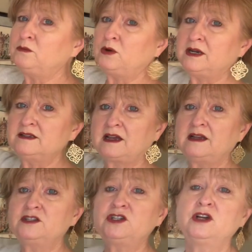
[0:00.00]
was I
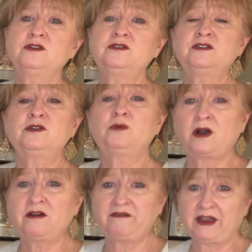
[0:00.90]
chose the
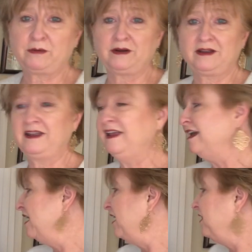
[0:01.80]
wrong fabric.
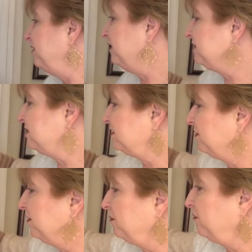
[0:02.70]
This
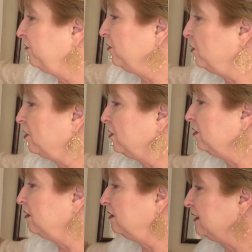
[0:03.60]

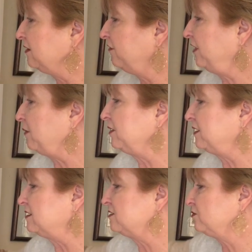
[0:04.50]
floral fabric
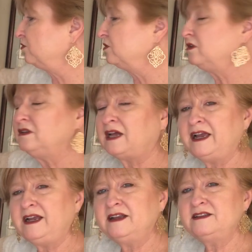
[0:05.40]
is real
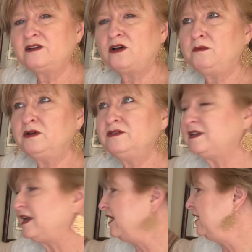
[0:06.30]
light. It's almost
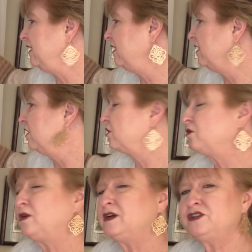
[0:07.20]
a
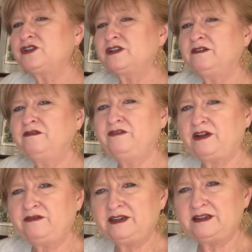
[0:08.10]
crushed
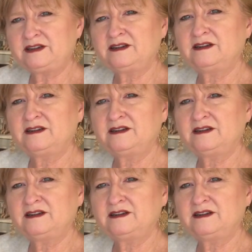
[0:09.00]
velvet.